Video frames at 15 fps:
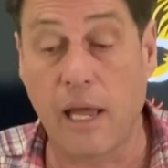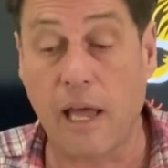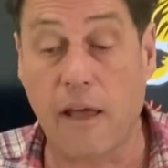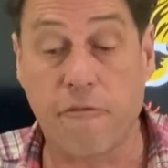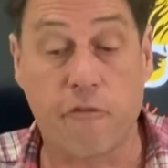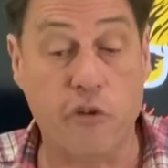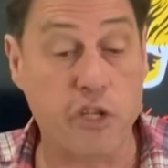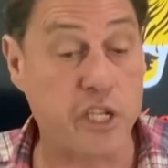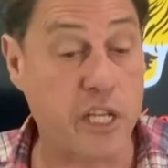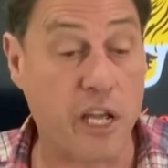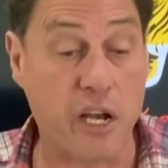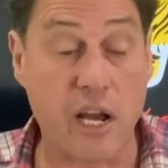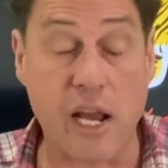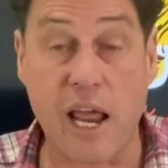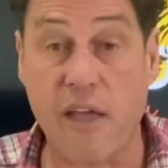Unfortunately, I
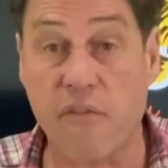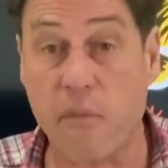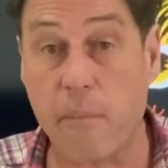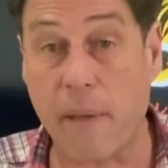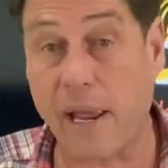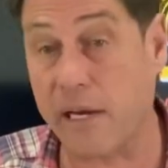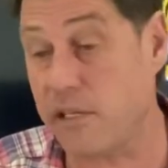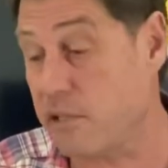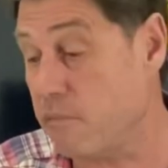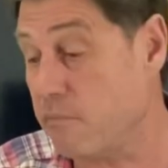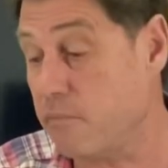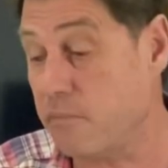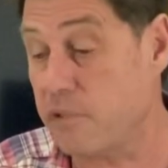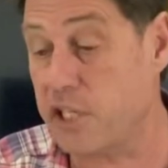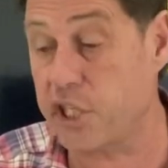don't have a
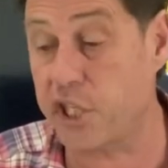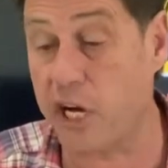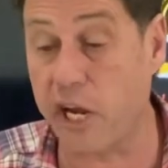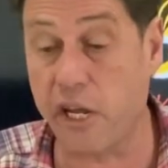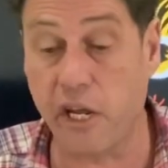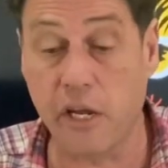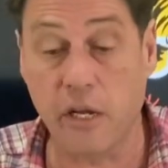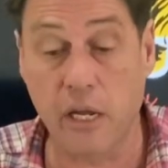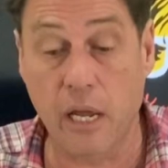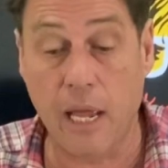bantam to show you.